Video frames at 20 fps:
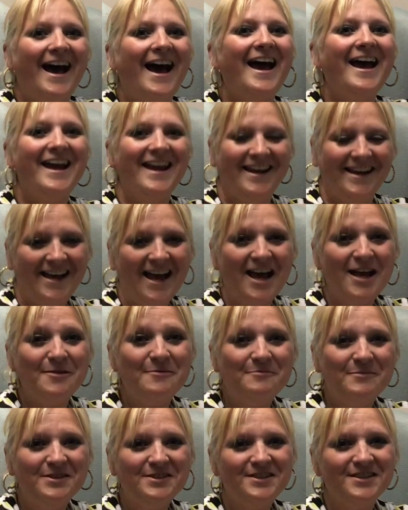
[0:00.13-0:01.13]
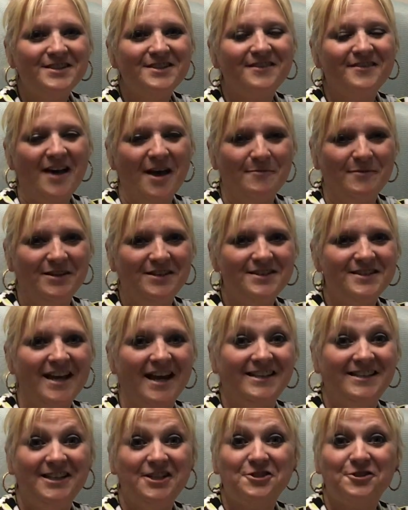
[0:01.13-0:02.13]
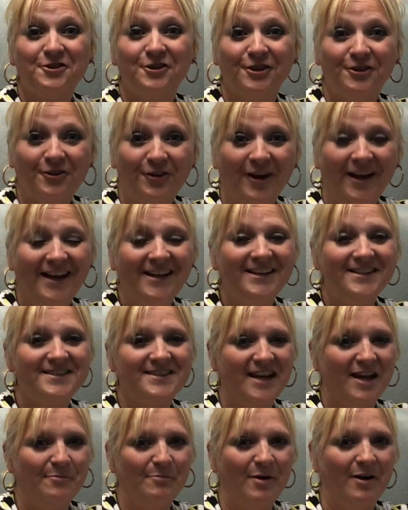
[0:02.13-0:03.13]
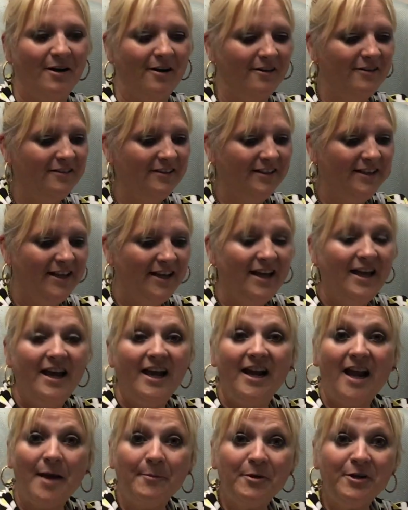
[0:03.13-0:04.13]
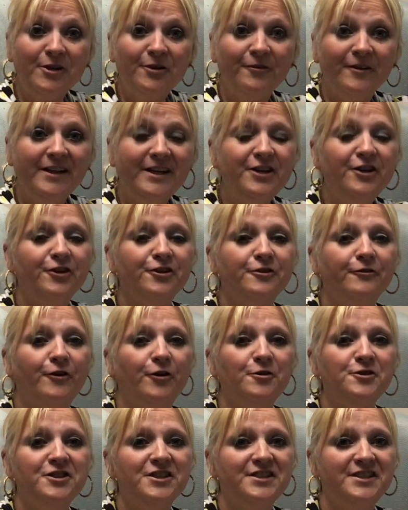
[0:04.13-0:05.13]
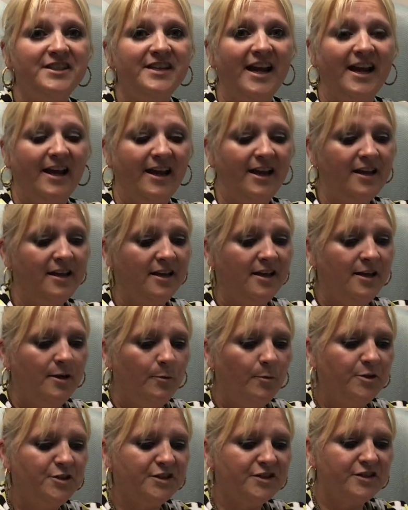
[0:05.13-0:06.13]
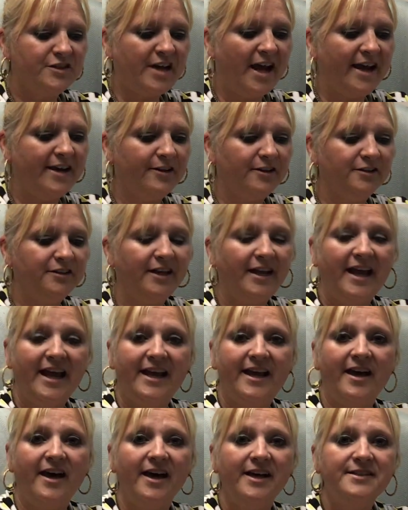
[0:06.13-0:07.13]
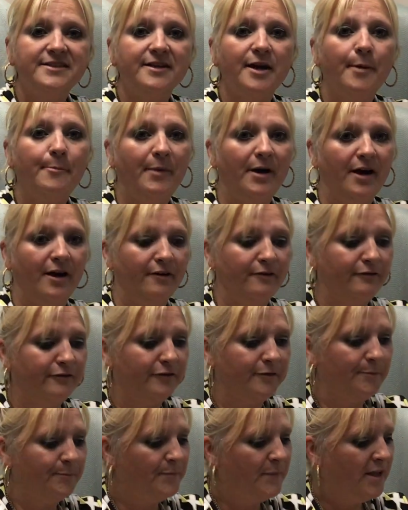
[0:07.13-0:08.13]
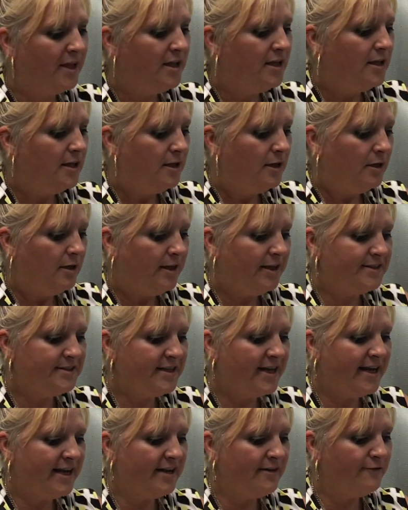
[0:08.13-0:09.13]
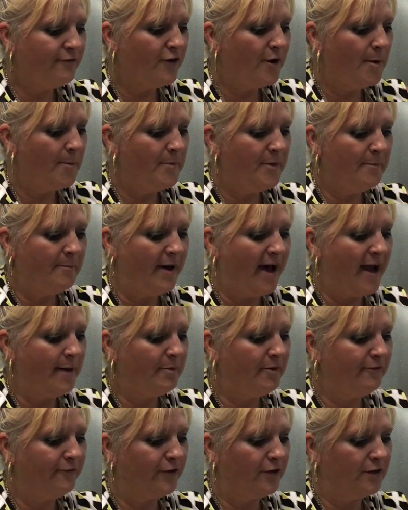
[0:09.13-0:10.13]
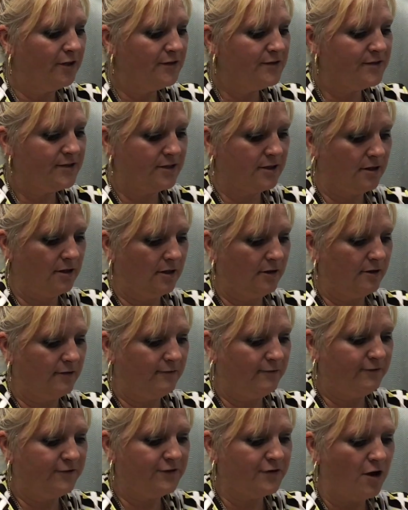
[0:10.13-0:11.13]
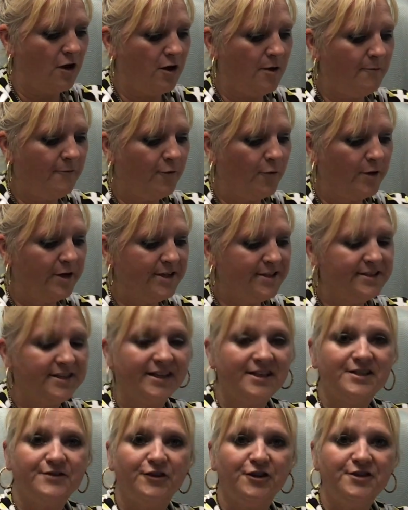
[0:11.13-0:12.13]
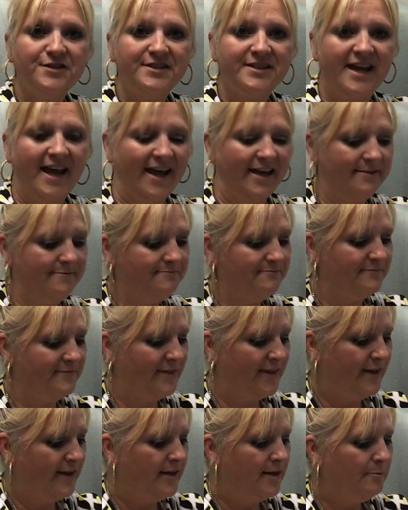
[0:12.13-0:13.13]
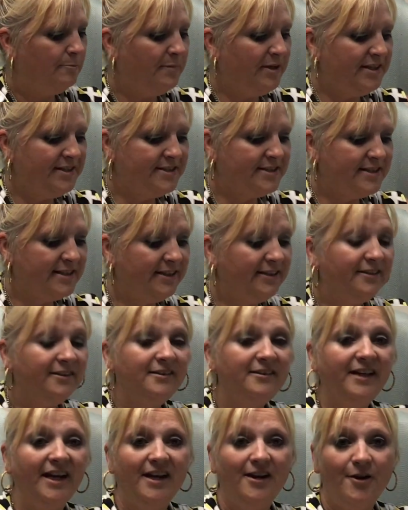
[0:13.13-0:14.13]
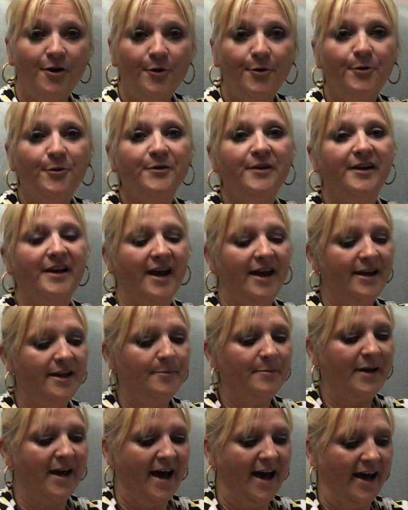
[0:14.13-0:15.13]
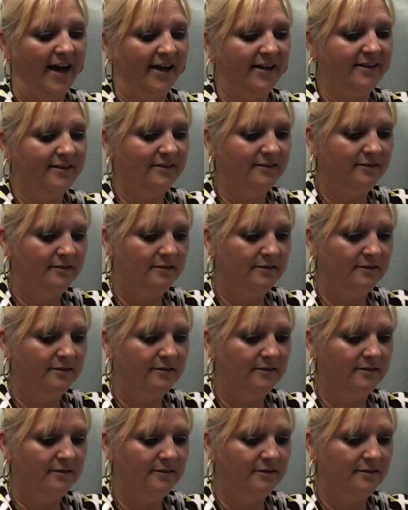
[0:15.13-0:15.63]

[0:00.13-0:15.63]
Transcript: Hi, I am Mrs. Clemens. I teach third grade at St. Paul, and I'm going to read your devotion today, which is titled A Cut Above. It's taken from the Bible verse, Psalm 46, verse 10, Be still and know that I am God.